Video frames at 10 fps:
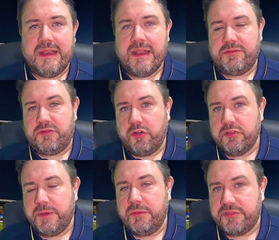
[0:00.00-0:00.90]

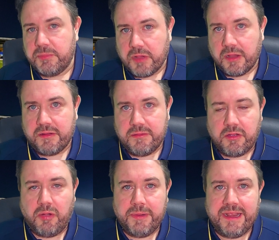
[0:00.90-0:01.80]
Shrewsbury with a
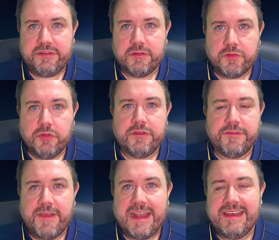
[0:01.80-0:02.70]
combination of good
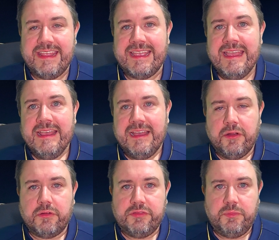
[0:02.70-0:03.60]
defending and
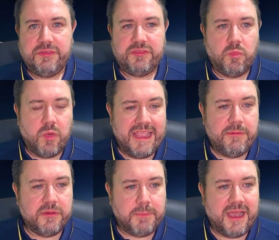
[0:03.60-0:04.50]
Oxford with some
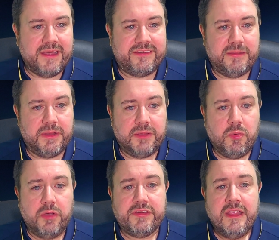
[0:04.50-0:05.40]
wayward passing. But there
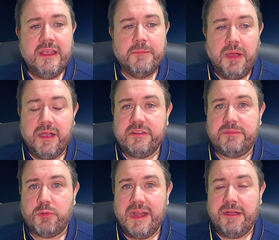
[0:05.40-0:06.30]
was Marcus
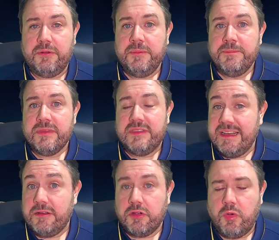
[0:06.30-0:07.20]
Brown
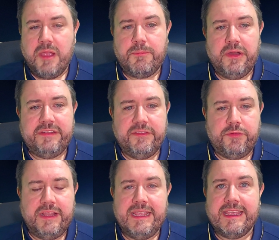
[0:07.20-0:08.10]
did look quite impressive
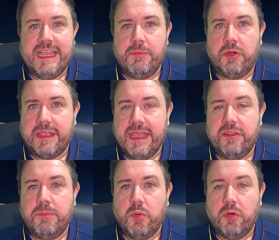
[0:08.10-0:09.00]
when he came on, getting
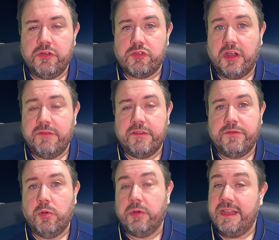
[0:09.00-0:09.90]
the ball and driving
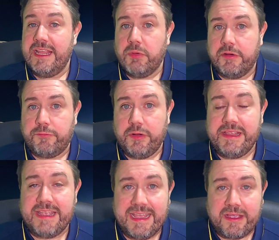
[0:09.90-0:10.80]
forward, and he won a free
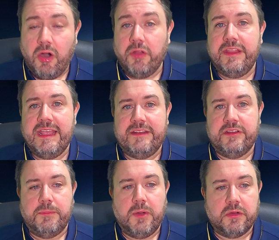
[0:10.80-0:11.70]
kick on the edge
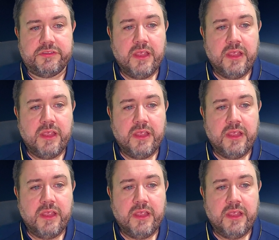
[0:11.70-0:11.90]
of the box.